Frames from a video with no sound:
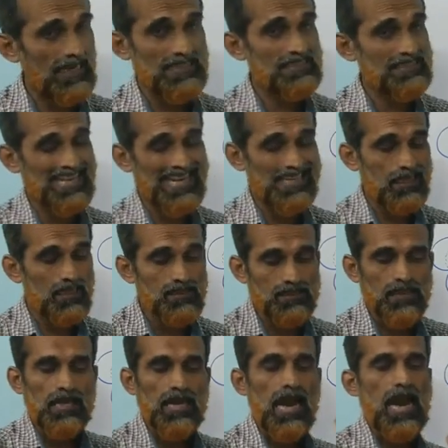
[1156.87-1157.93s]

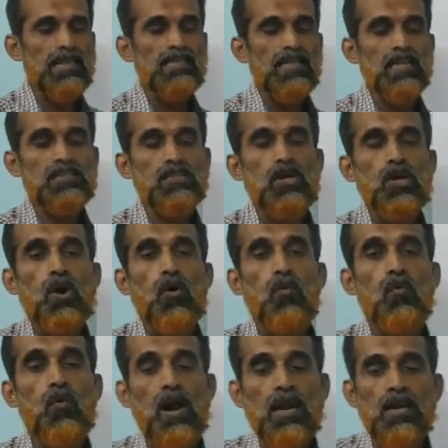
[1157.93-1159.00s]
centers, and there is
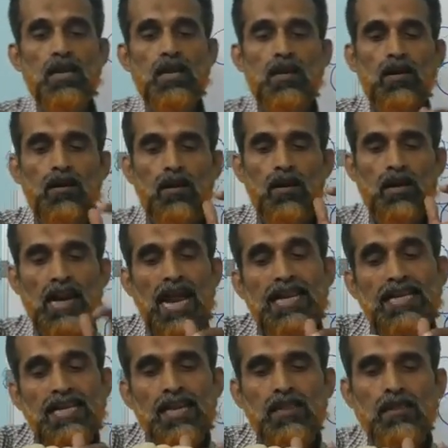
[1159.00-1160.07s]
1
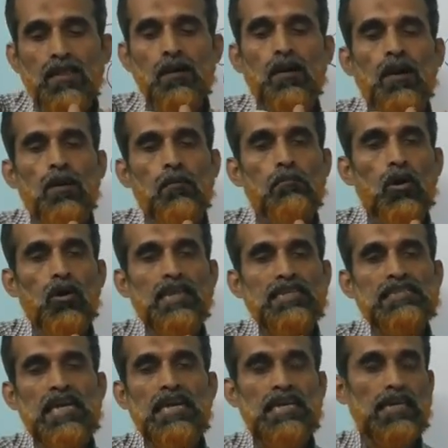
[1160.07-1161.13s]
right in the body
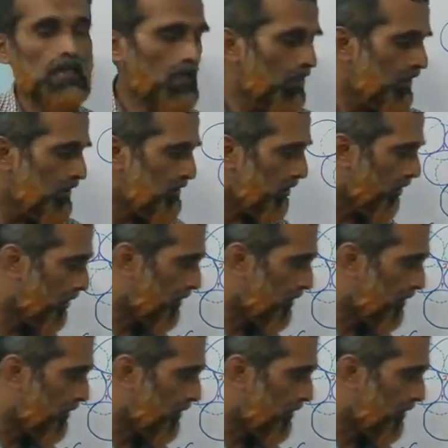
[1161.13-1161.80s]
center, so